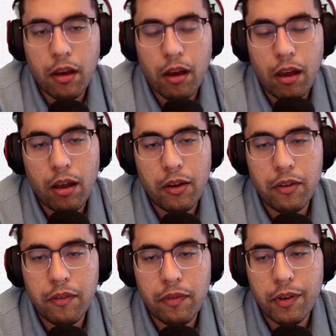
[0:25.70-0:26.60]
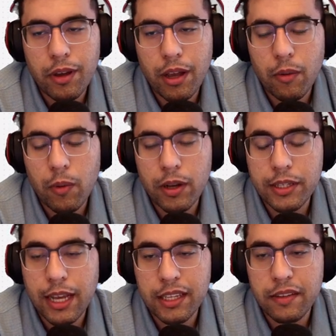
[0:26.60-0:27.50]
of what a
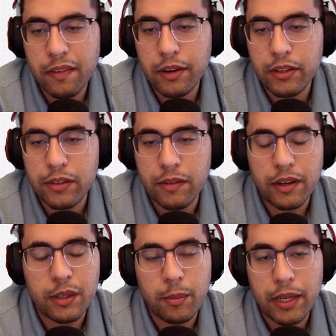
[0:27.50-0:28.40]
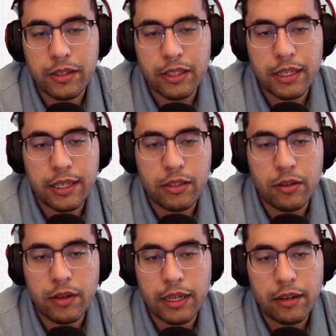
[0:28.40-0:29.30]
SaaS funnel is fundamentally
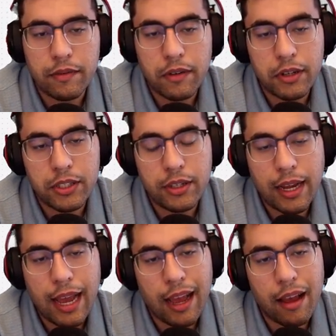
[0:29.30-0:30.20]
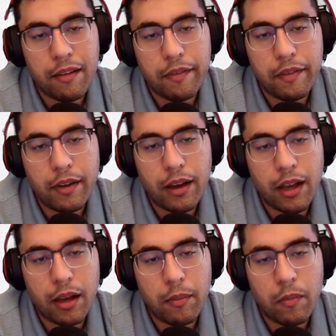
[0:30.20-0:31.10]
doing. First, you have
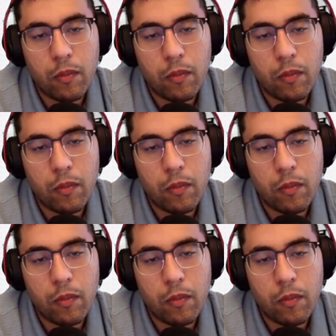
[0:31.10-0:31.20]
a